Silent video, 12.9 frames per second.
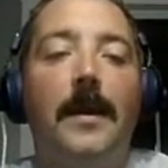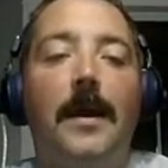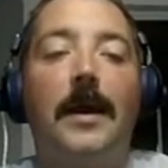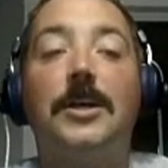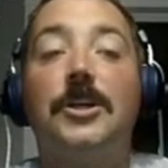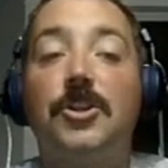
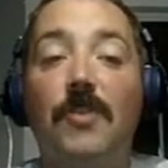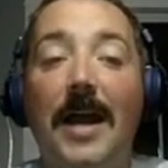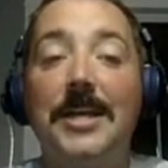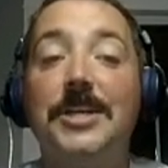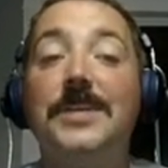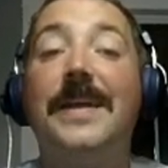A
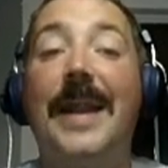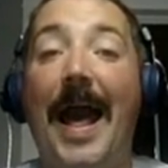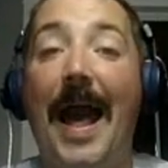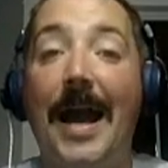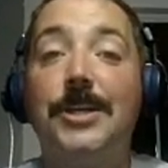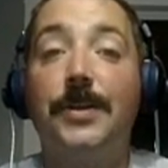contraction that
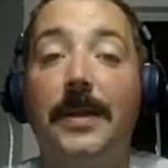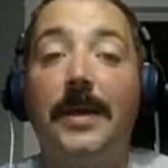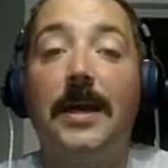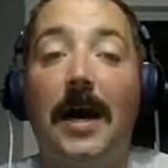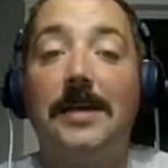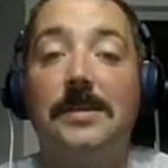actually
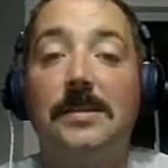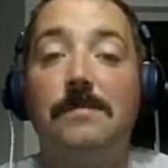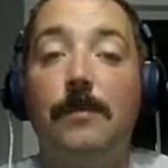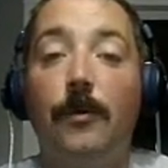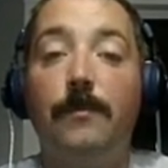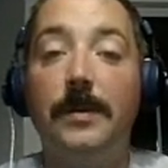causes
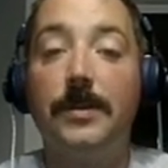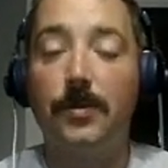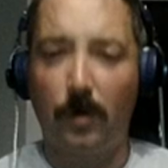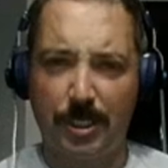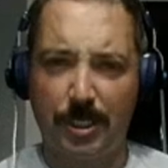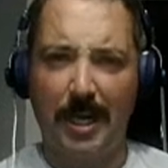movement
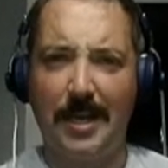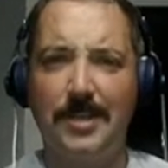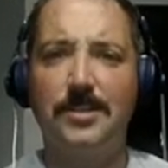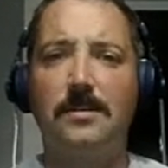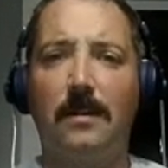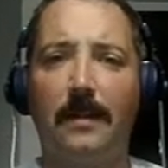
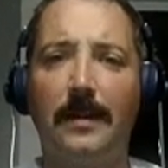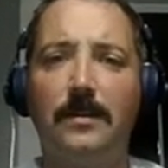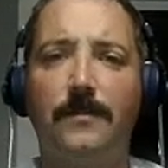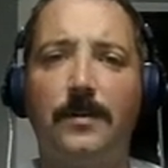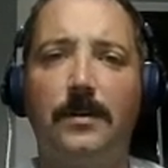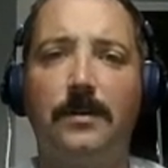changes the length
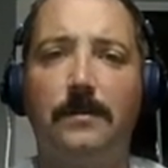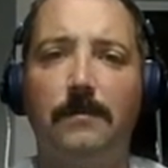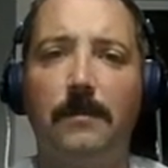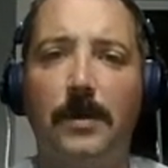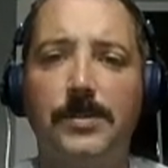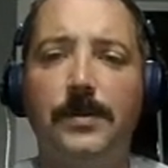of a
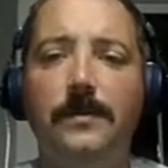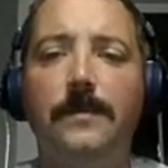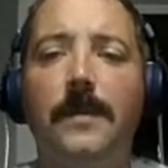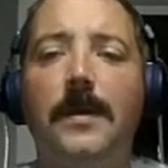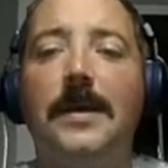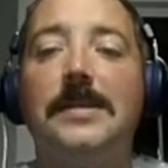muscle
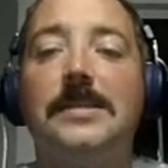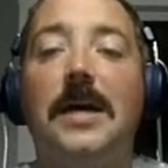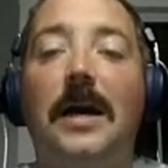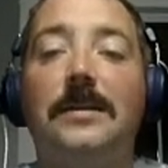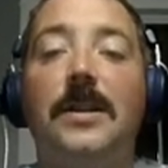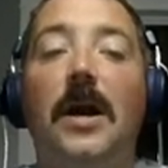is
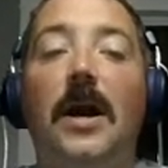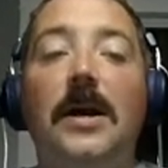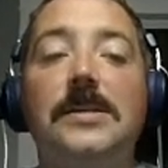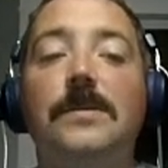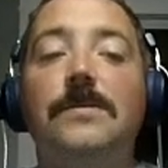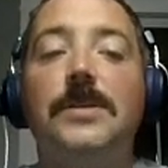called an
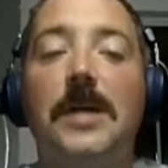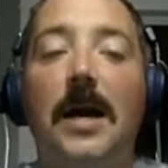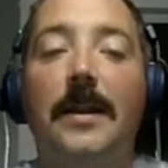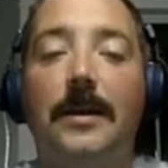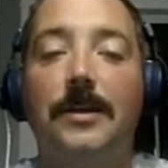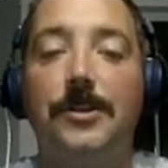
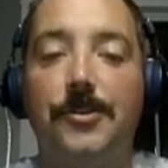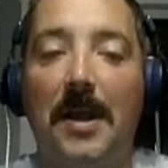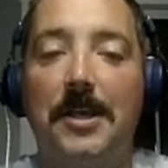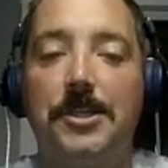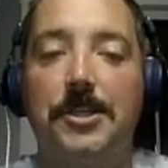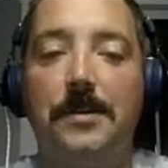isotonic
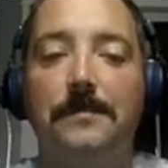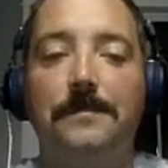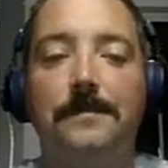contraction.